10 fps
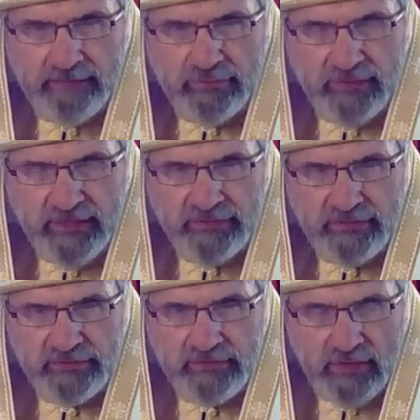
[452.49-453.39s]
and
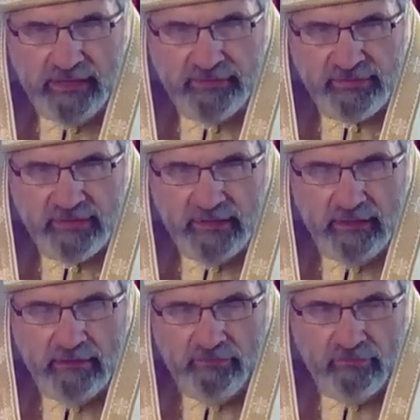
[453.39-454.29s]
preaches Christ
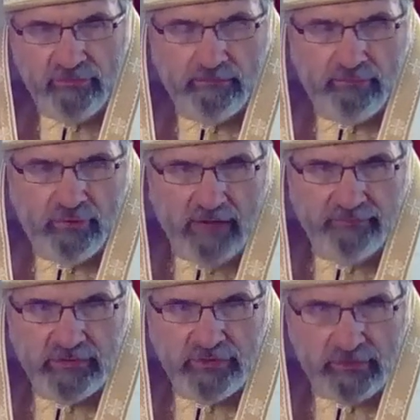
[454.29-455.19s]
through the
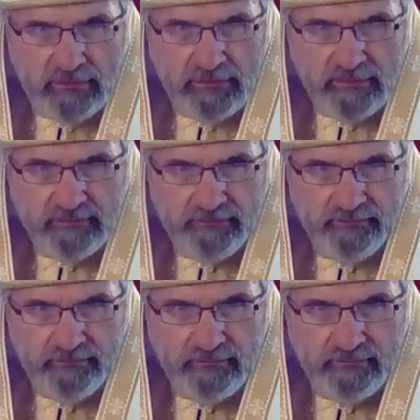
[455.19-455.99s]
prophet Joel.